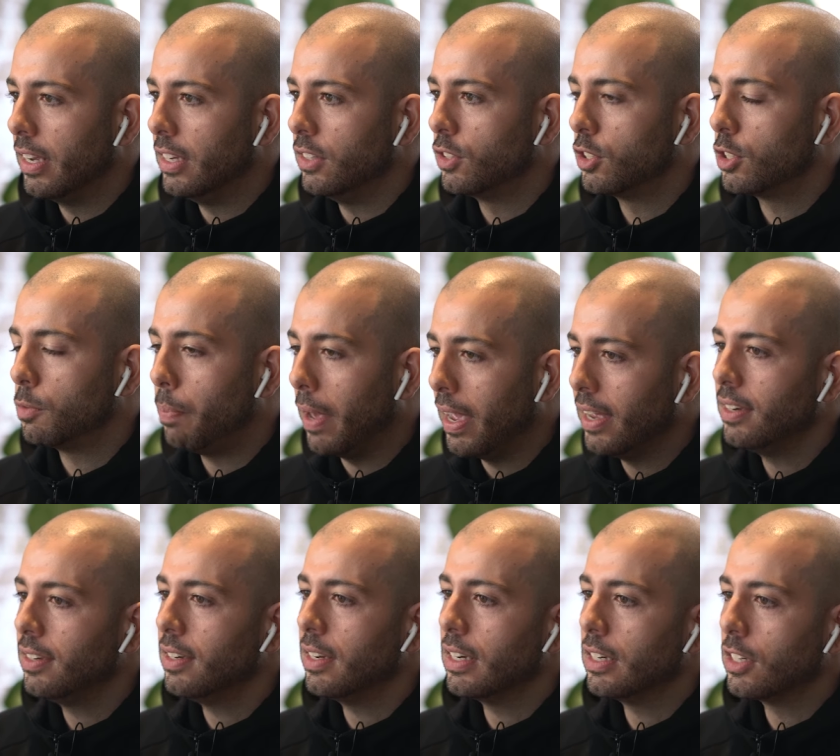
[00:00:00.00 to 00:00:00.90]
is
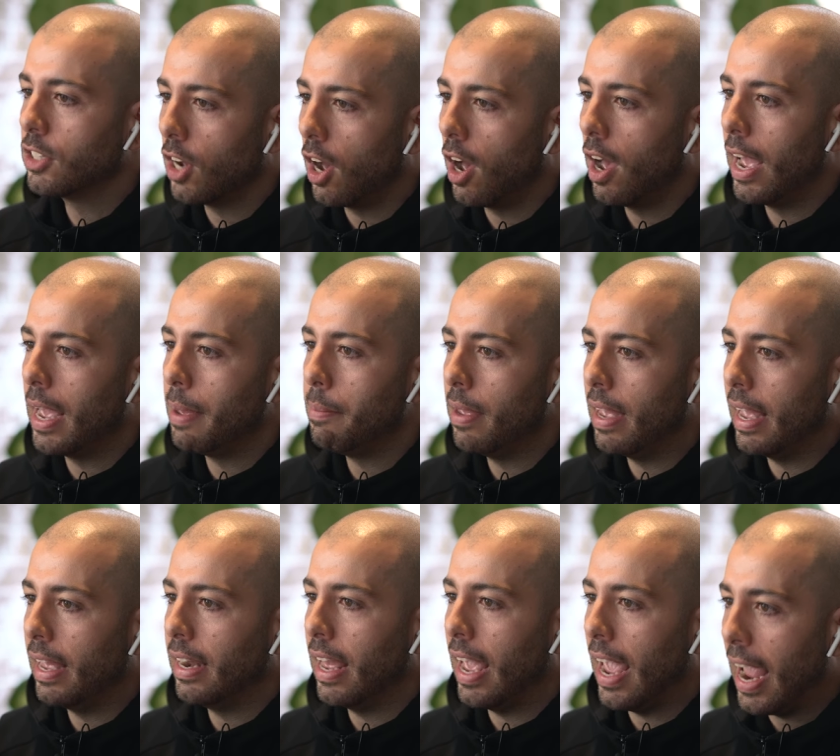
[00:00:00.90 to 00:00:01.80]
spending time
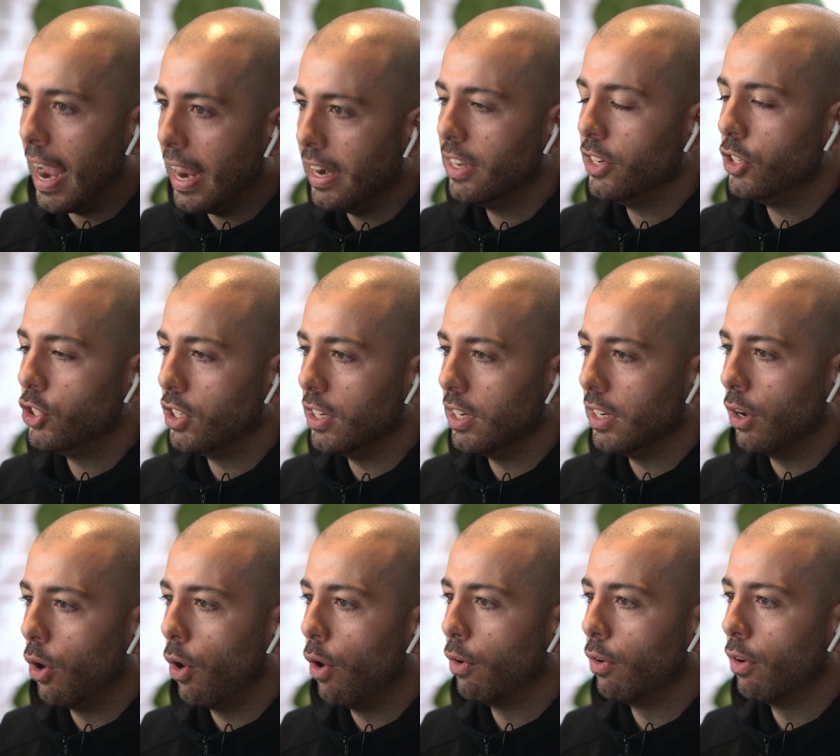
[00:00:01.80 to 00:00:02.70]
and
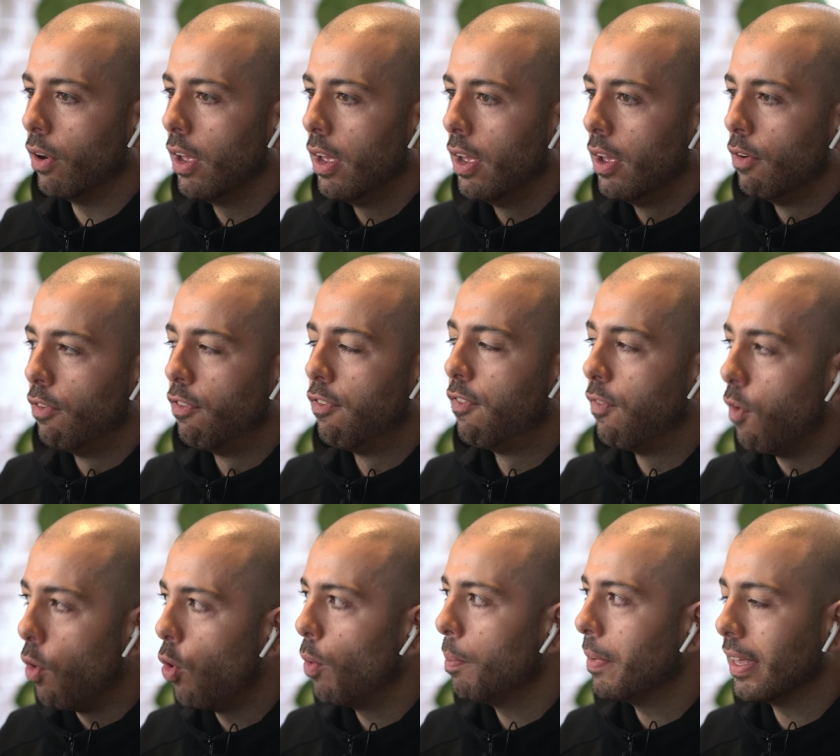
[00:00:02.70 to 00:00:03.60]
energy on
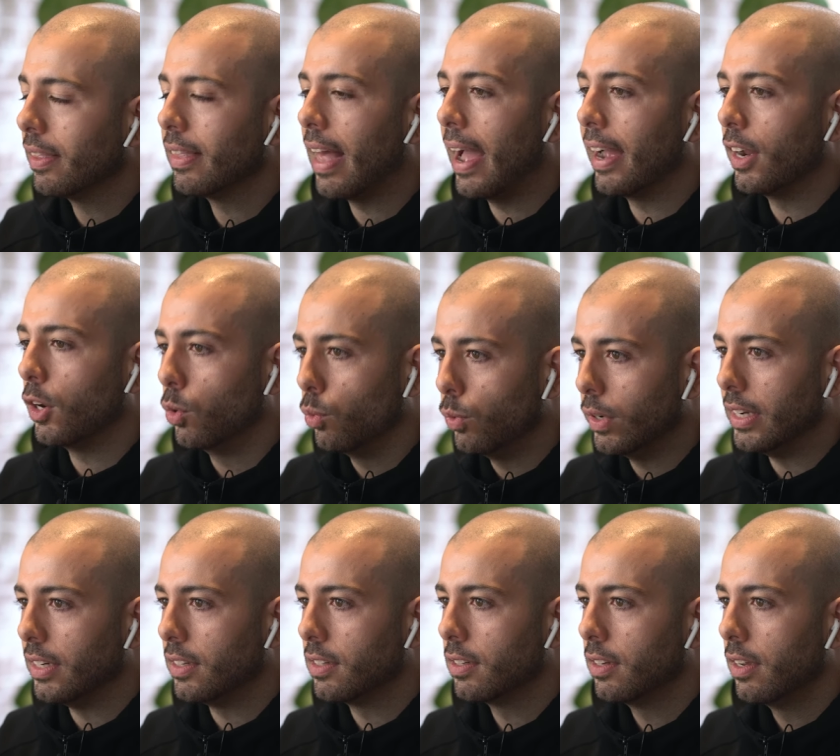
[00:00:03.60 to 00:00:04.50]
forming that
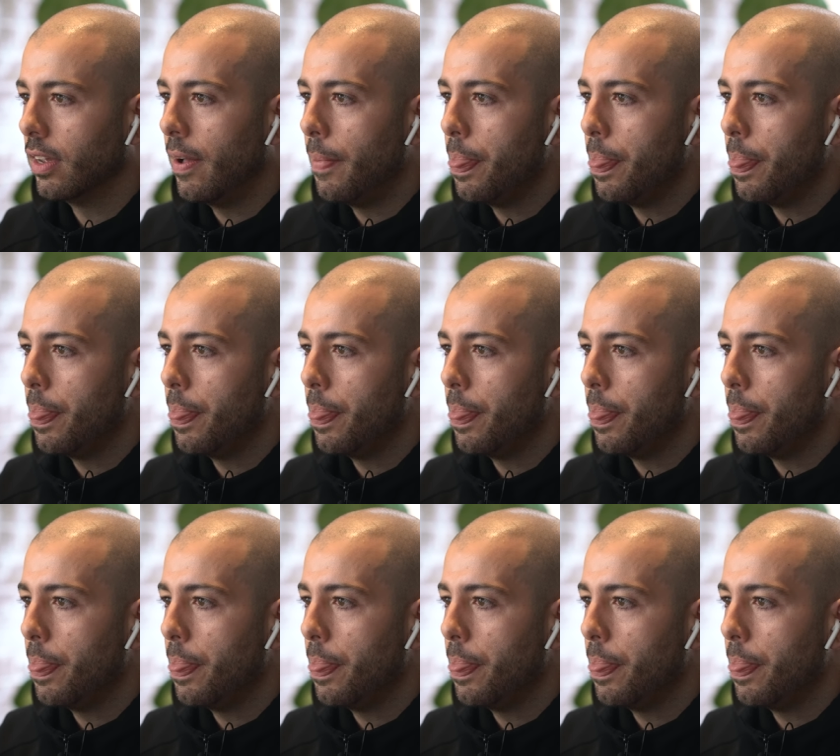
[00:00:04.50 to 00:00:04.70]
grit